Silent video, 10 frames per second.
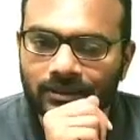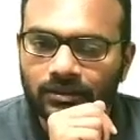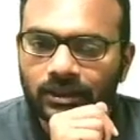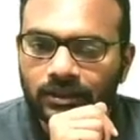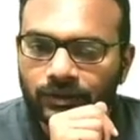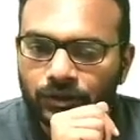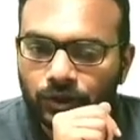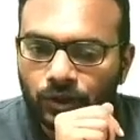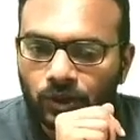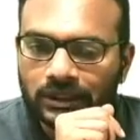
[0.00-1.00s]
All right. We should
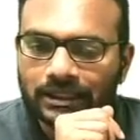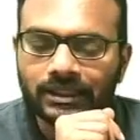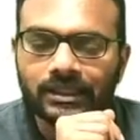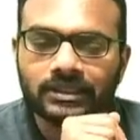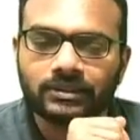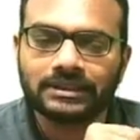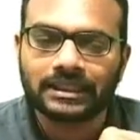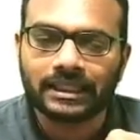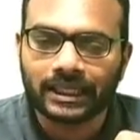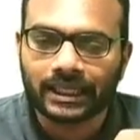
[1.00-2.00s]
know that the relativistic
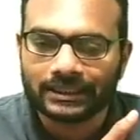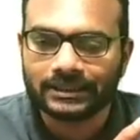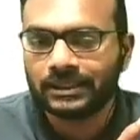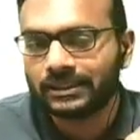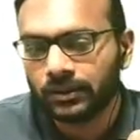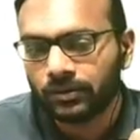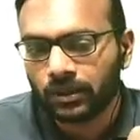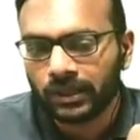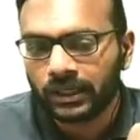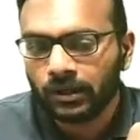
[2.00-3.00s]
Lagrangian is given
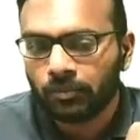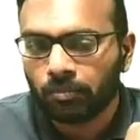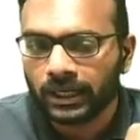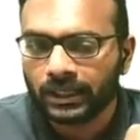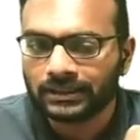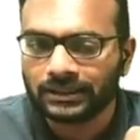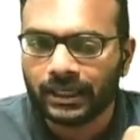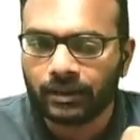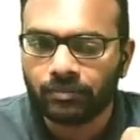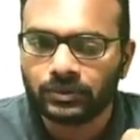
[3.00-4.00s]
by minus
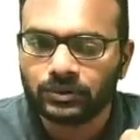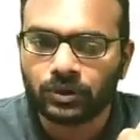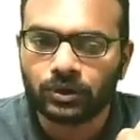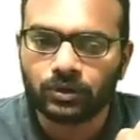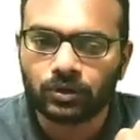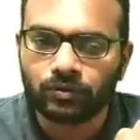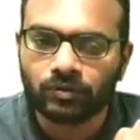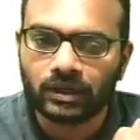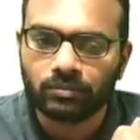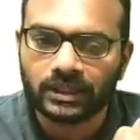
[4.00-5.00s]
m square root of
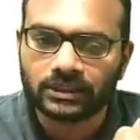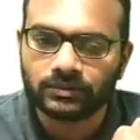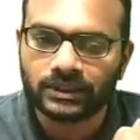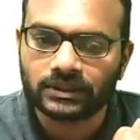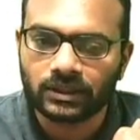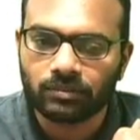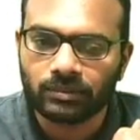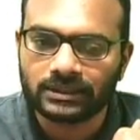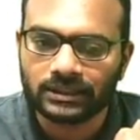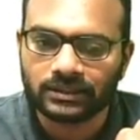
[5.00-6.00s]
1 minus v square by
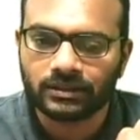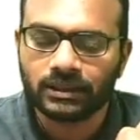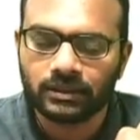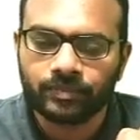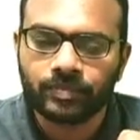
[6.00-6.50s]
c square